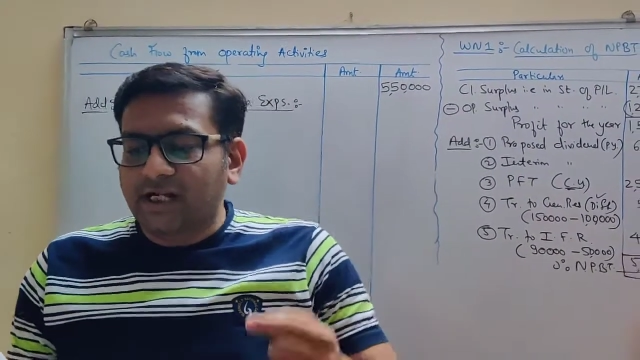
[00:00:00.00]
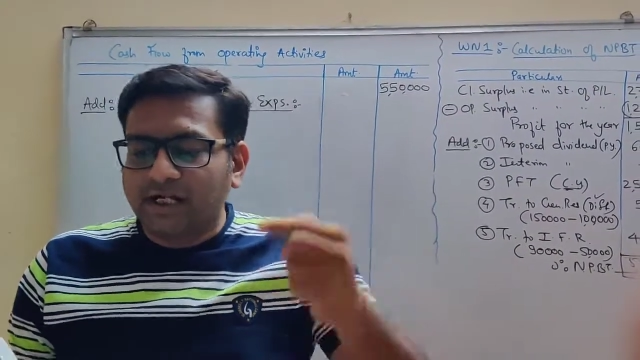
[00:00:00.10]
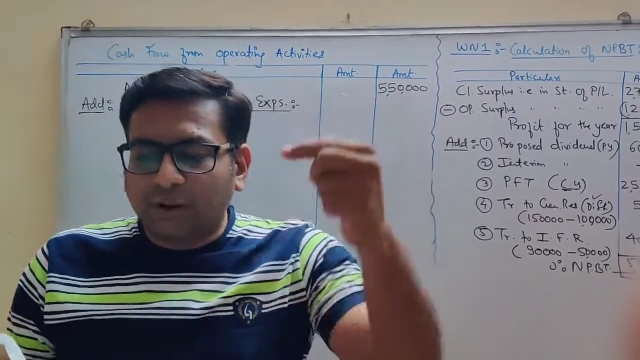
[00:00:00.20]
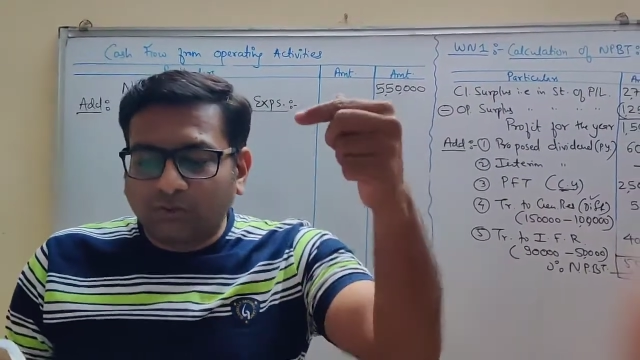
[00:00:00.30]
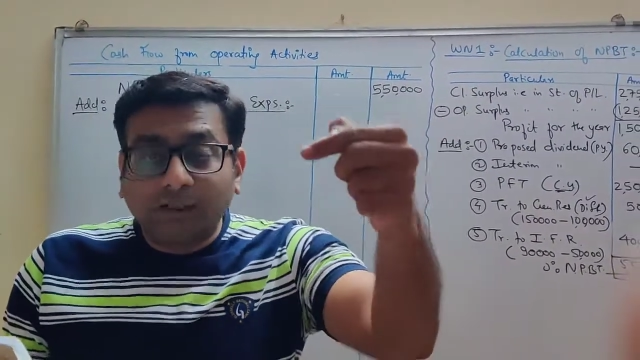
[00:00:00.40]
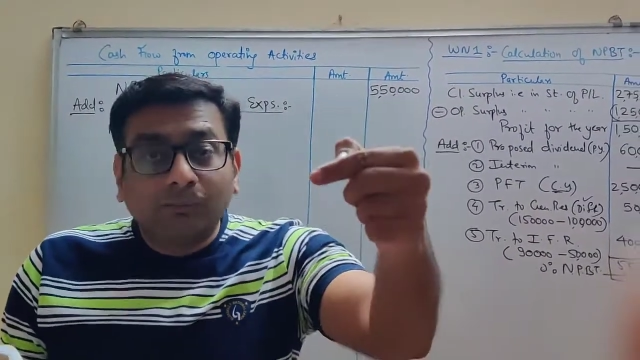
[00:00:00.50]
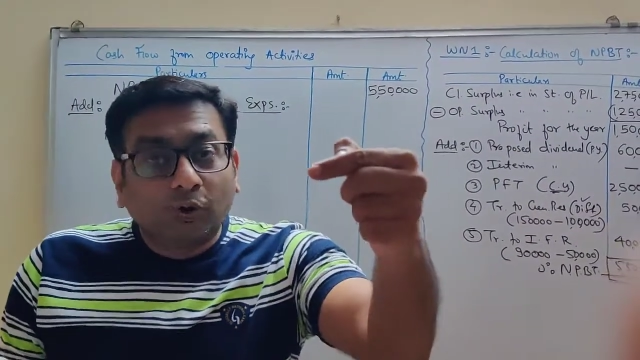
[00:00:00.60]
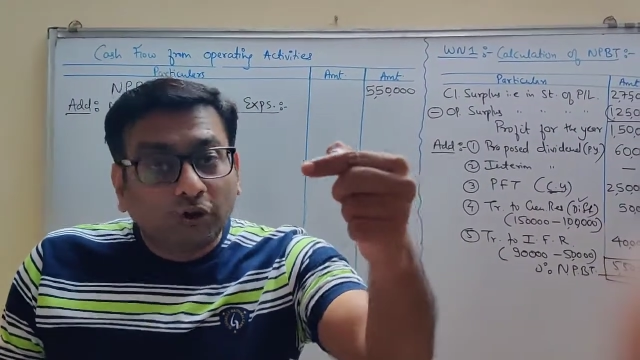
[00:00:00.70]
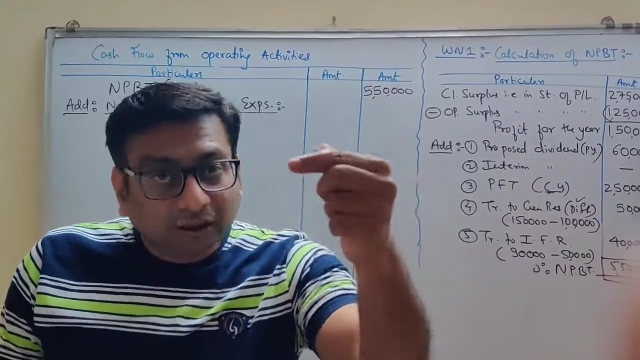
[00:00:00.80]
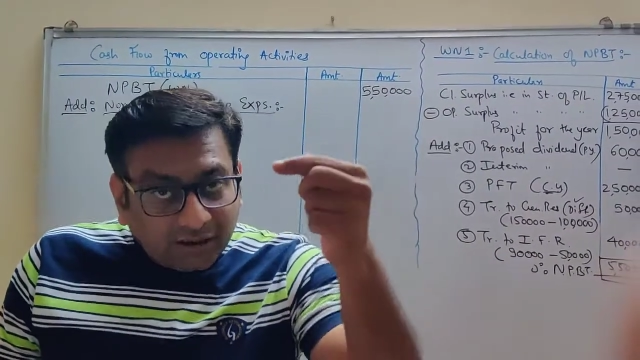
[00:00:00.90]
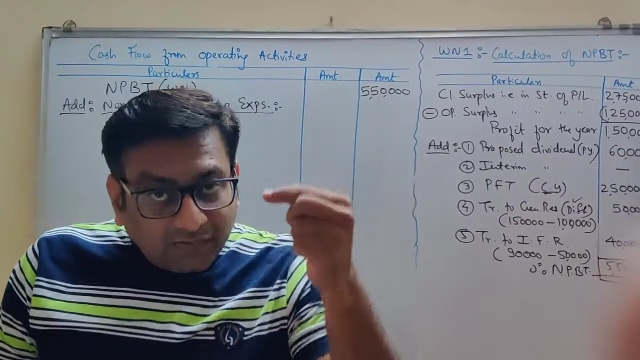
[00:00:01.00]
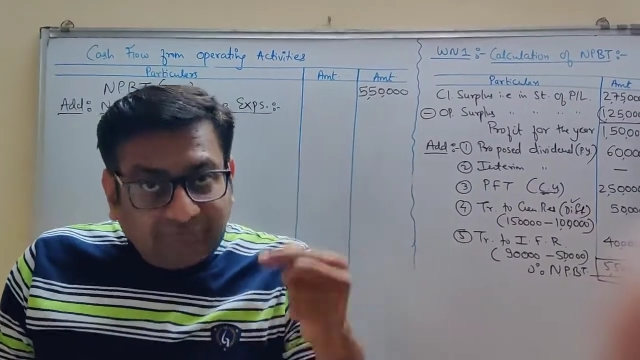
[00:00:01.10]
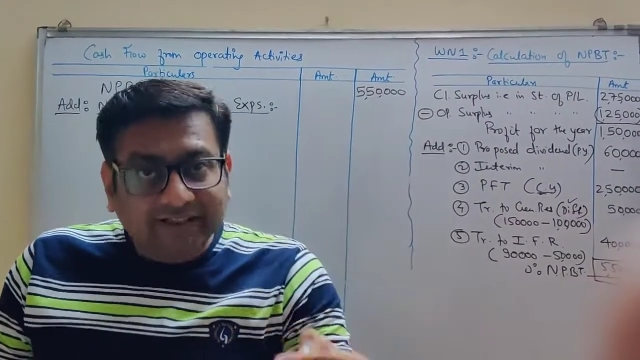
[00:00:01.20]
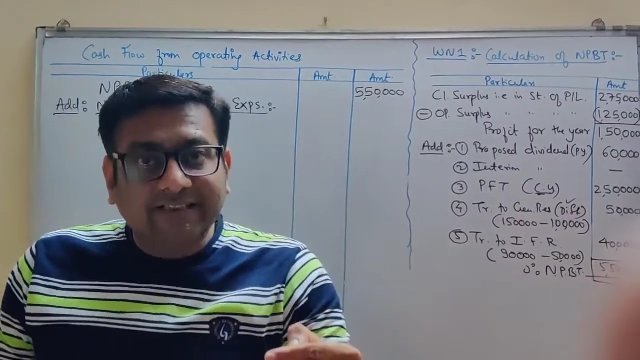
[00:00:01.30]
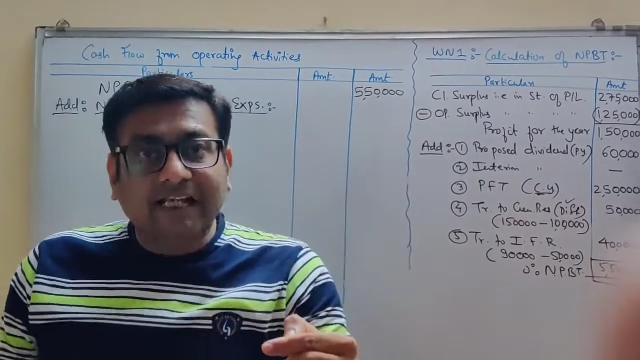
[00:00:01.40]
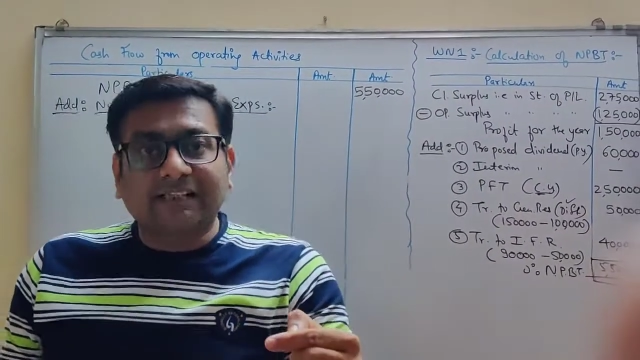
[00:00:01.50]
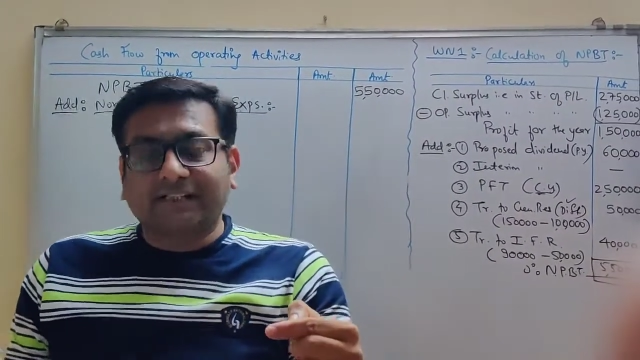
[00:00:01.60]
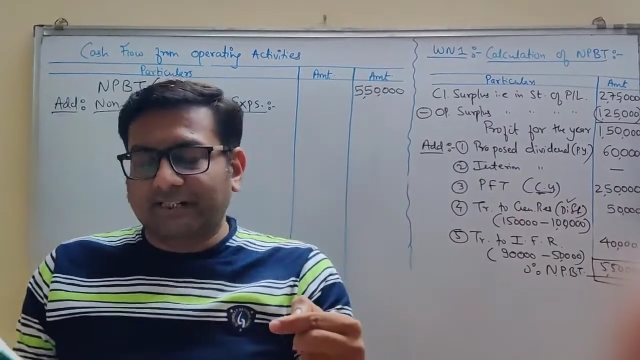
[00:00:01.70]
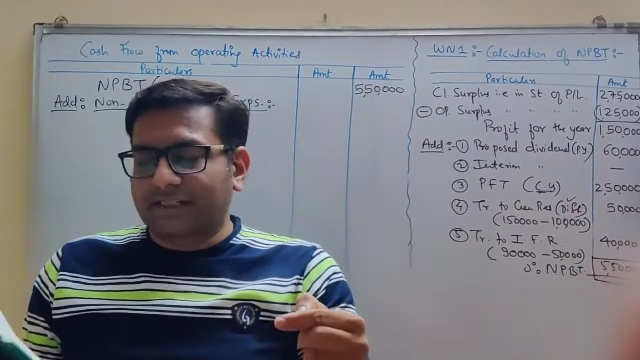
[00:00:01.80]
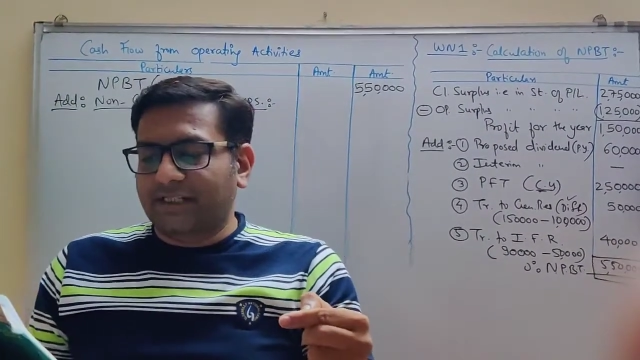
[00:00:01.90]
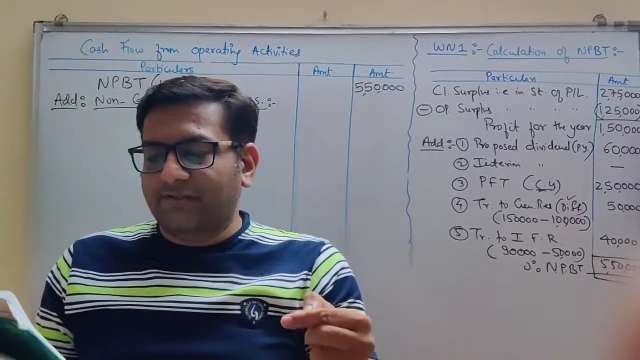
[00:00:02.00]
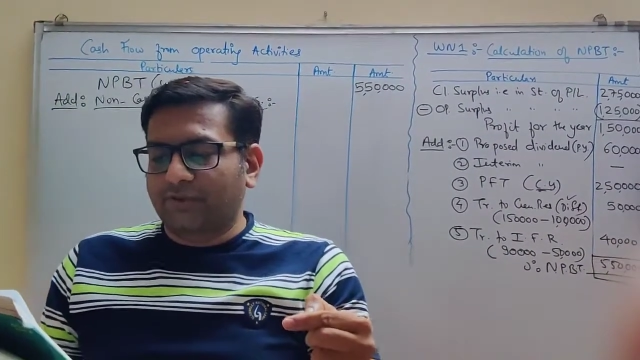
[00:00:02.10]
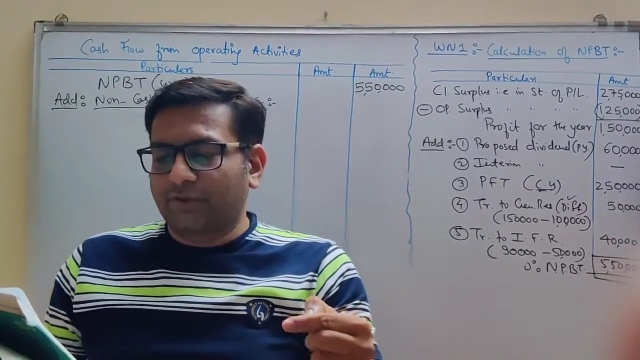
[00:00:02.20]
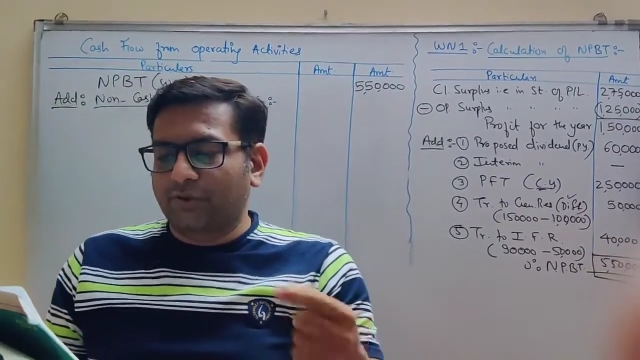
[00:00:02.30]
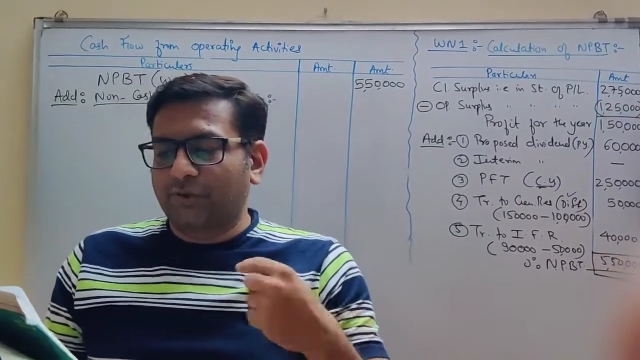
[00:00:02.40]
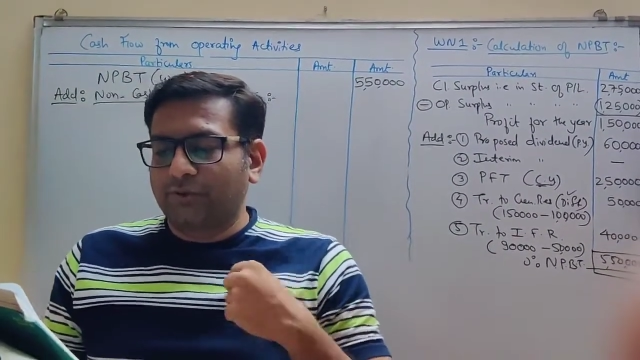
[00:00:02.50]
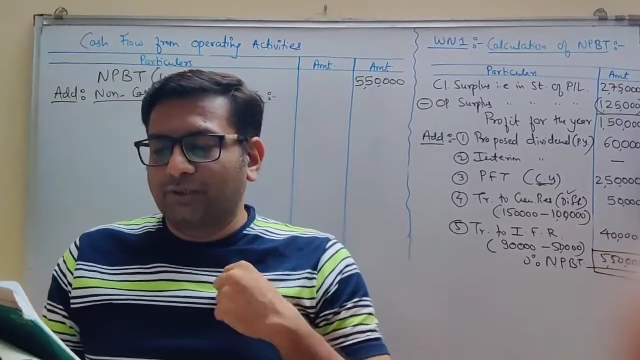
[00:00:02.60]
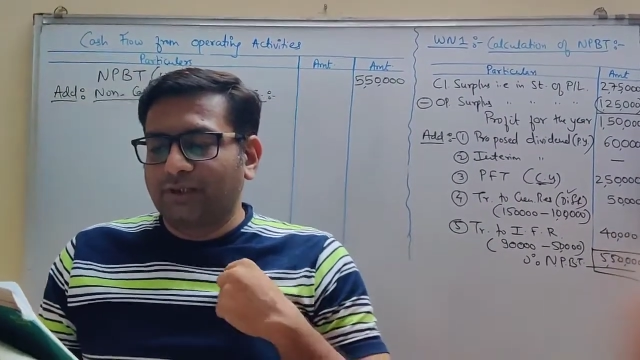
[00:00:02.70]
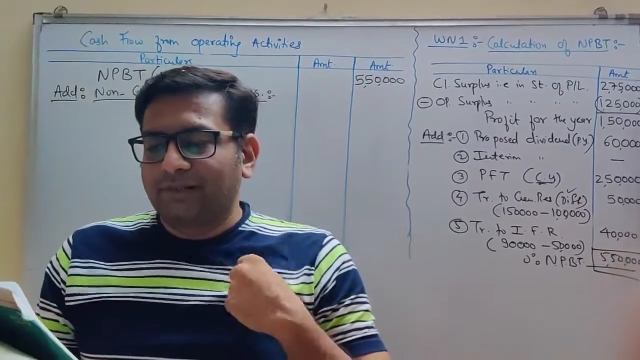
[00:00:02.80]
Now one more fixed asset is given to you.